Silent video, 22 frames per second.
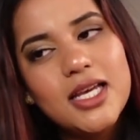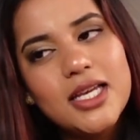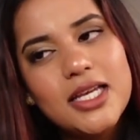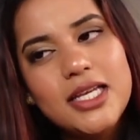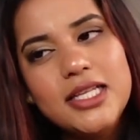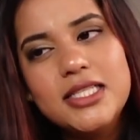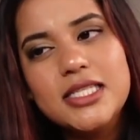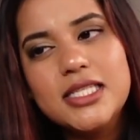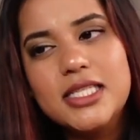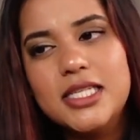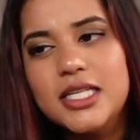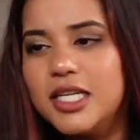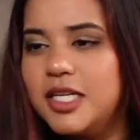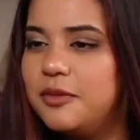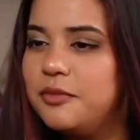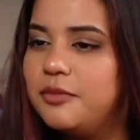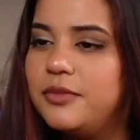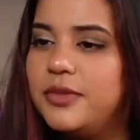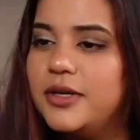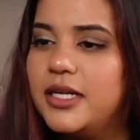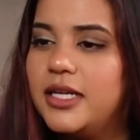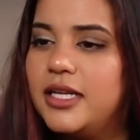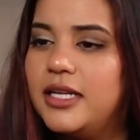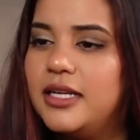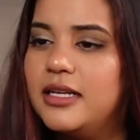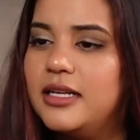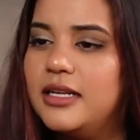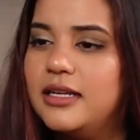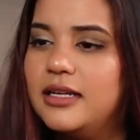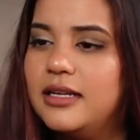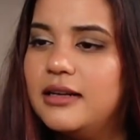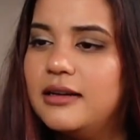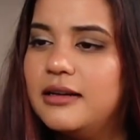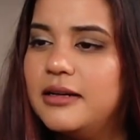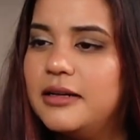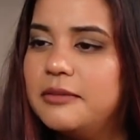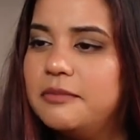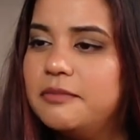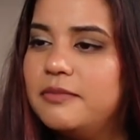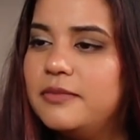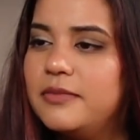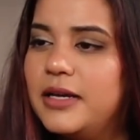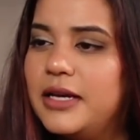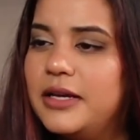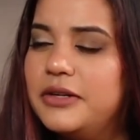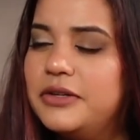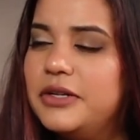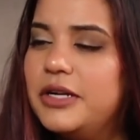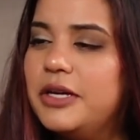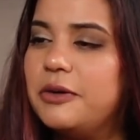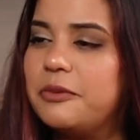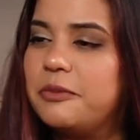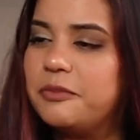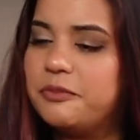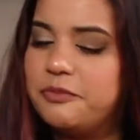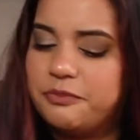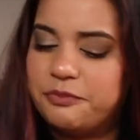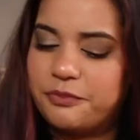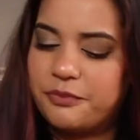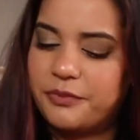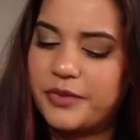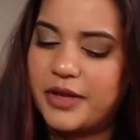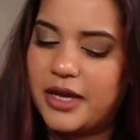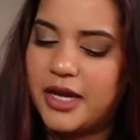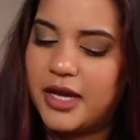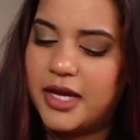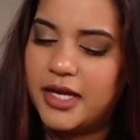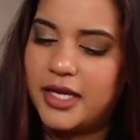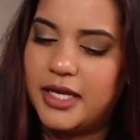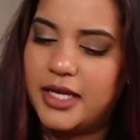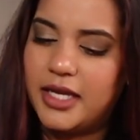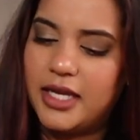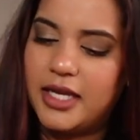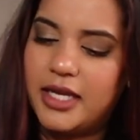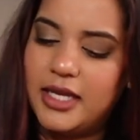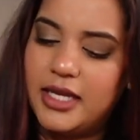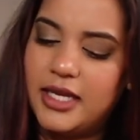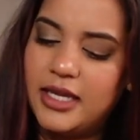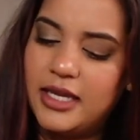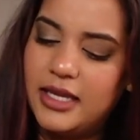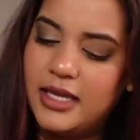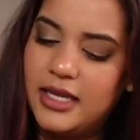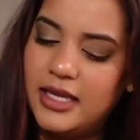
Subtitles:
It's good, but I don't know. I